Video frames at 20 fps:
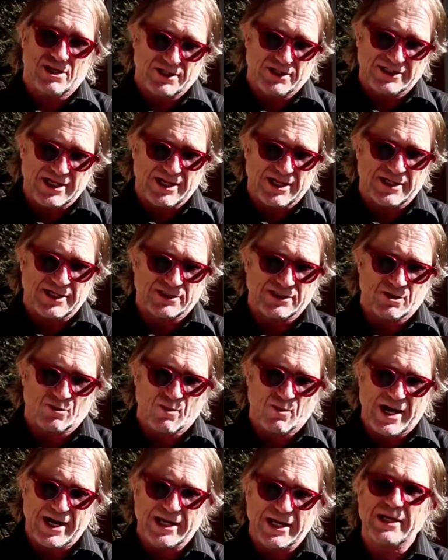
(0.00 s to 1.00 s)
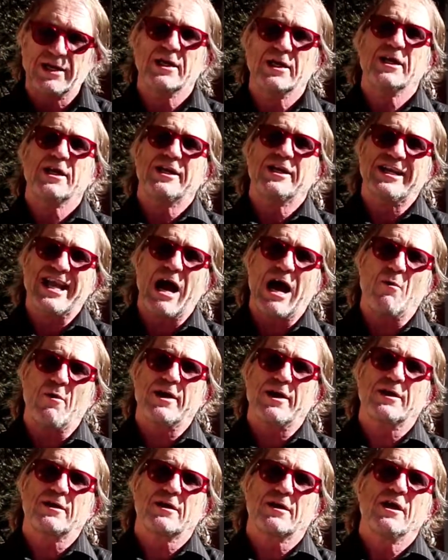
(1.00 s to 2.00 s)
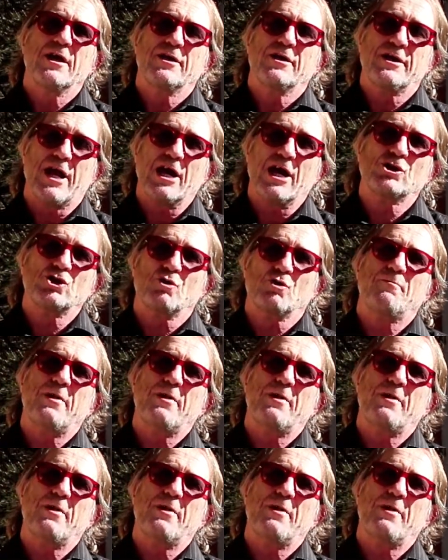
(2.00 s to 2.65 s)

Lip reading: I said this already. No one knows your